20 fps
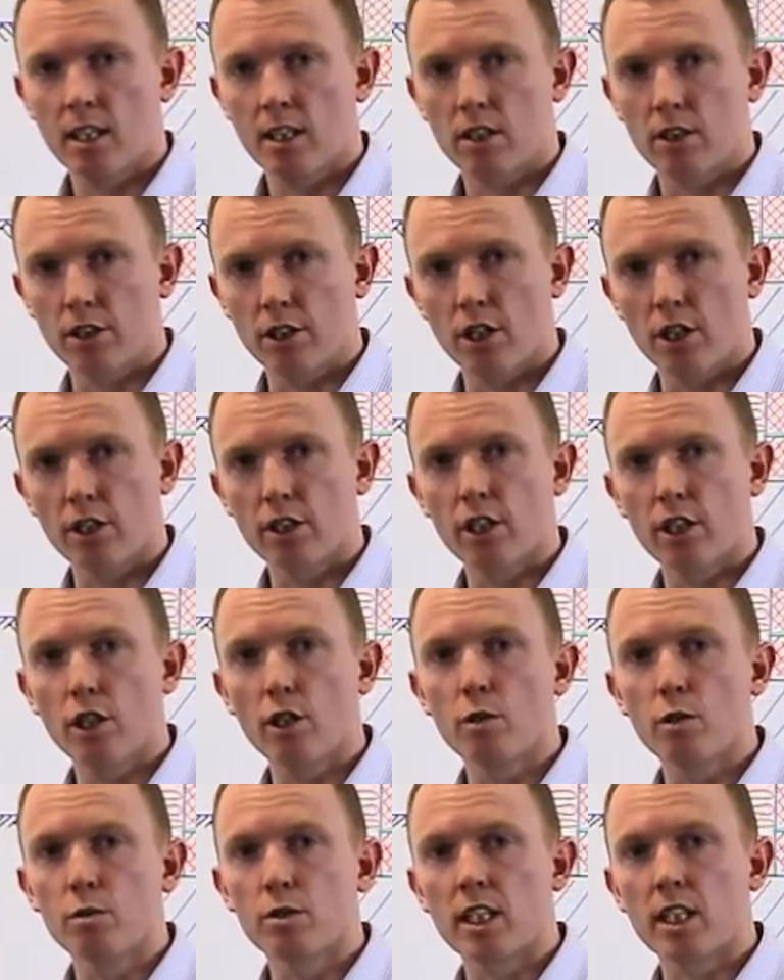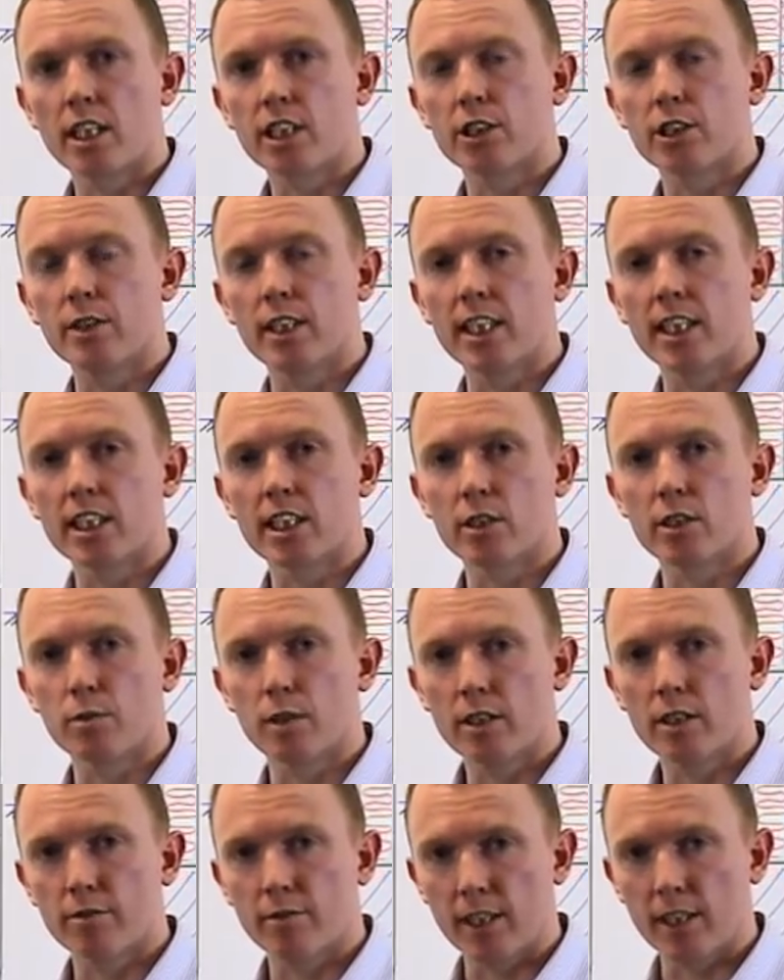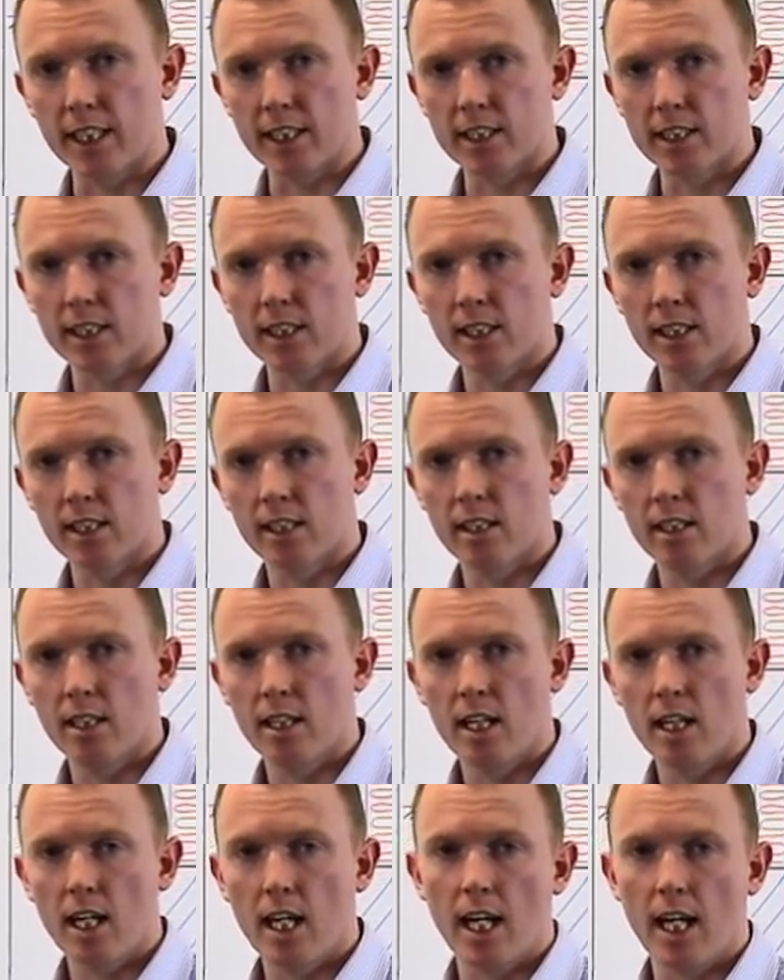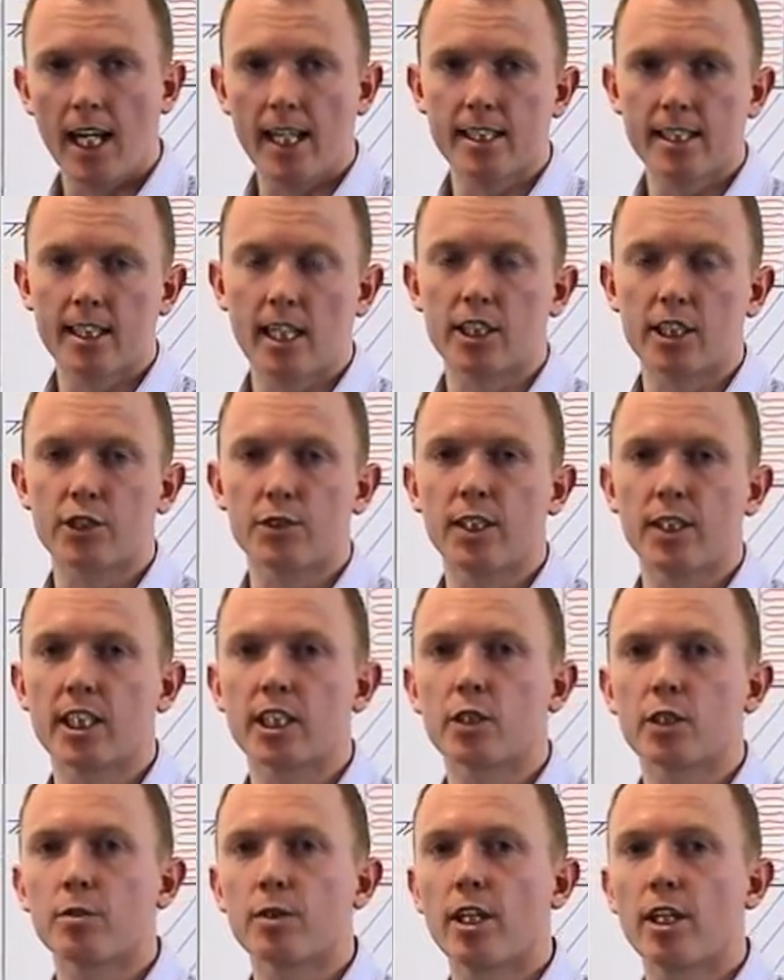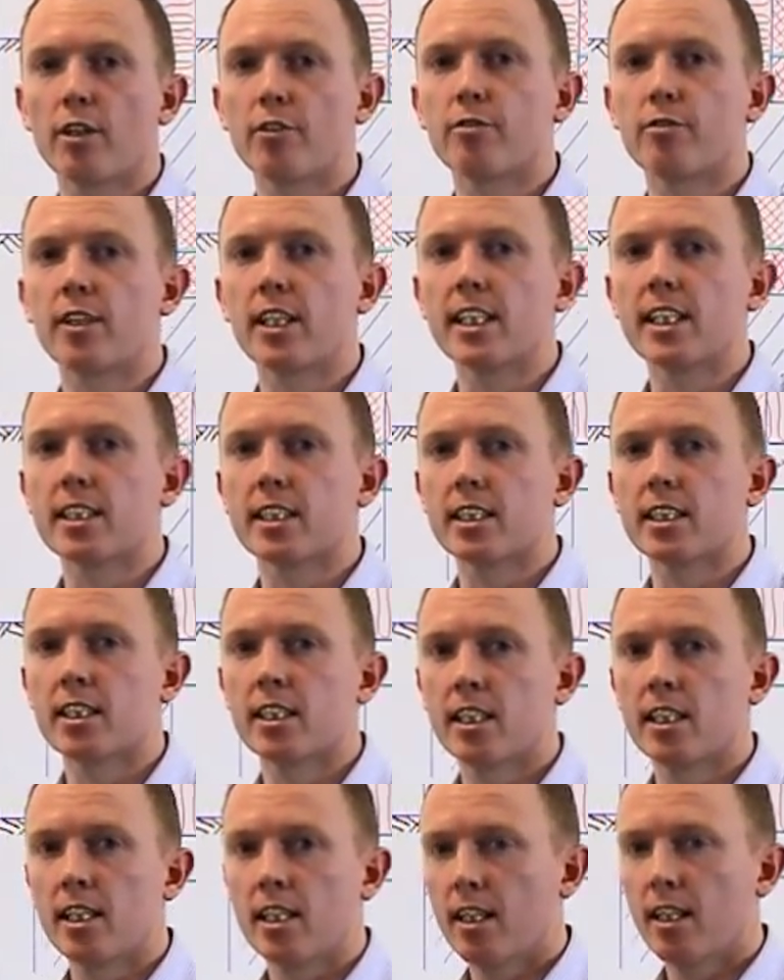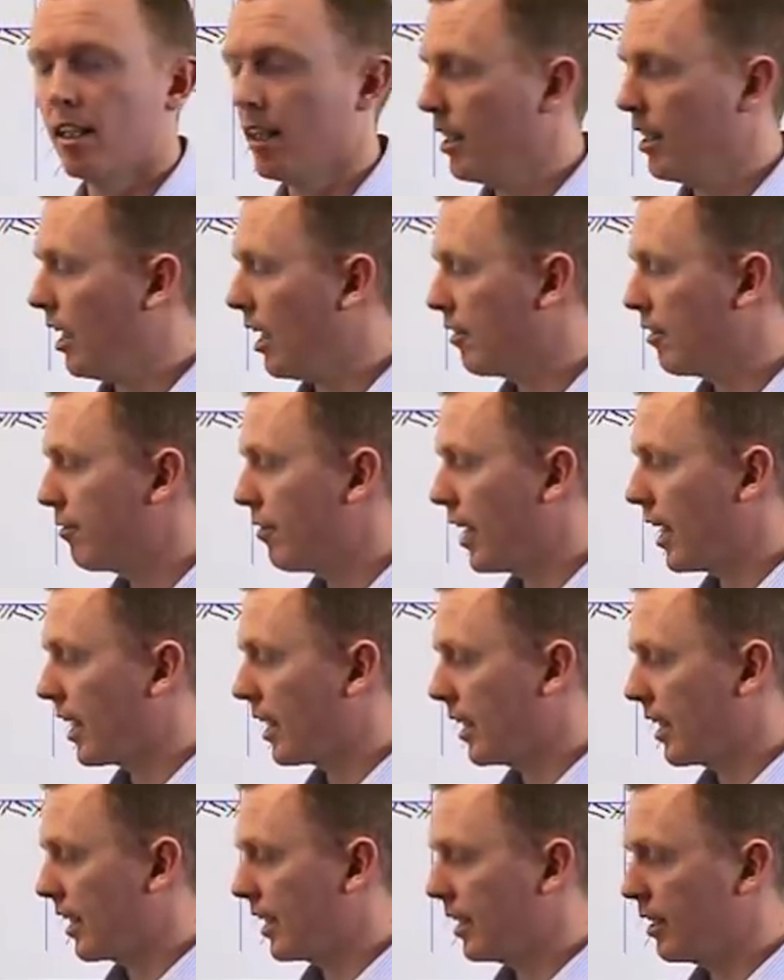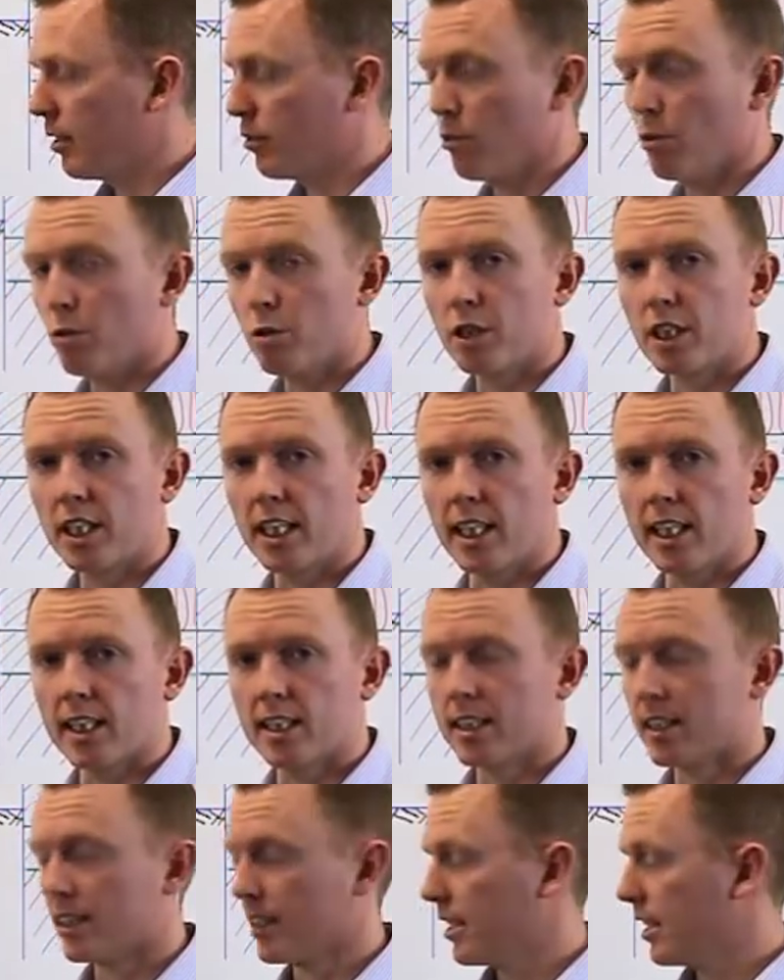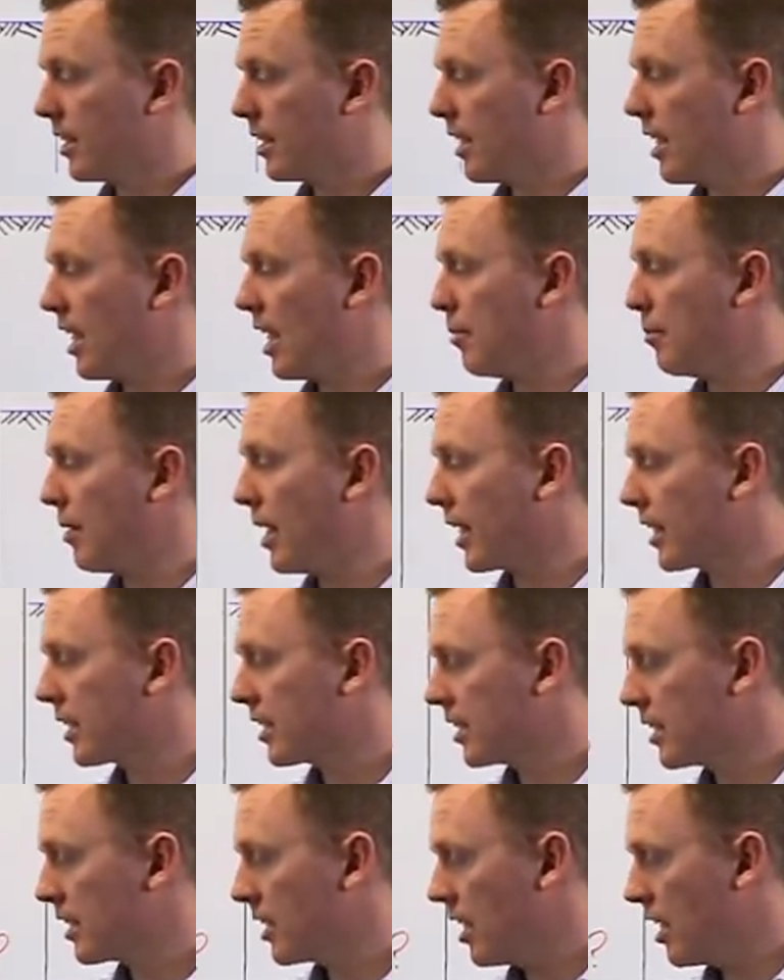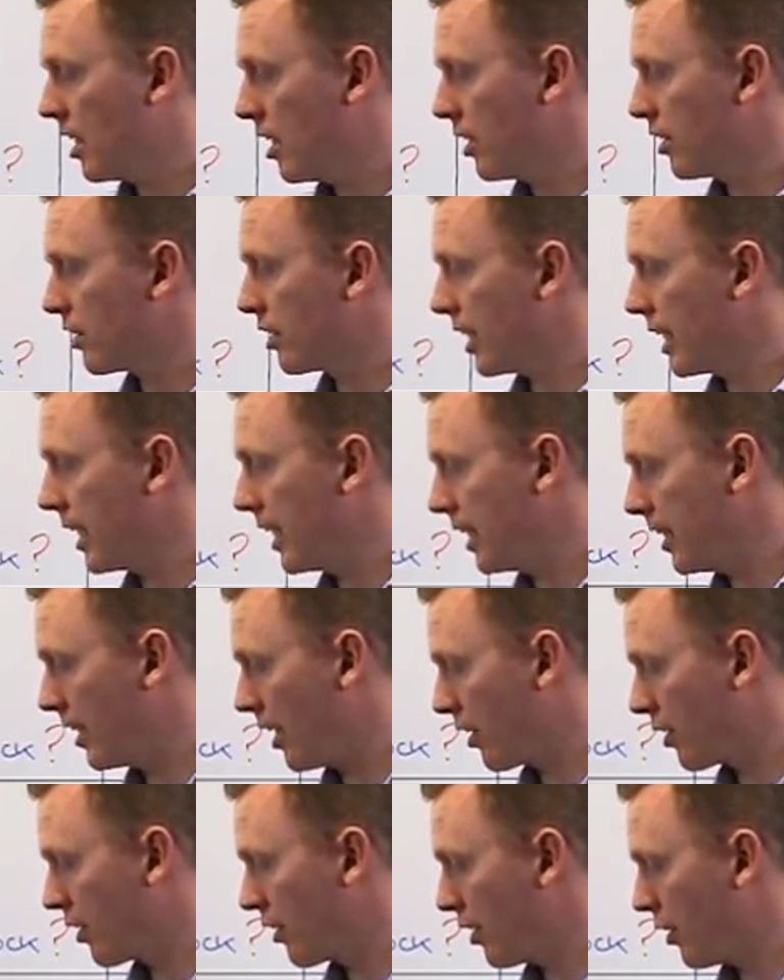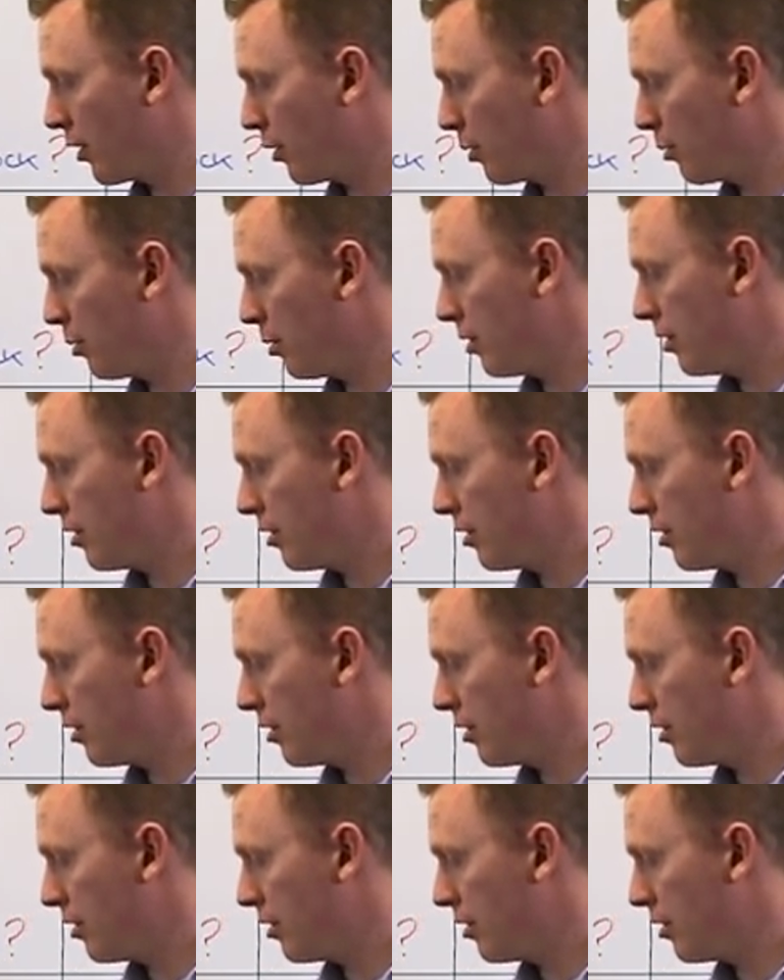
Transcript: going on to low saturation with freezing, high saturation without freezing, and finally worst case MX 3.2,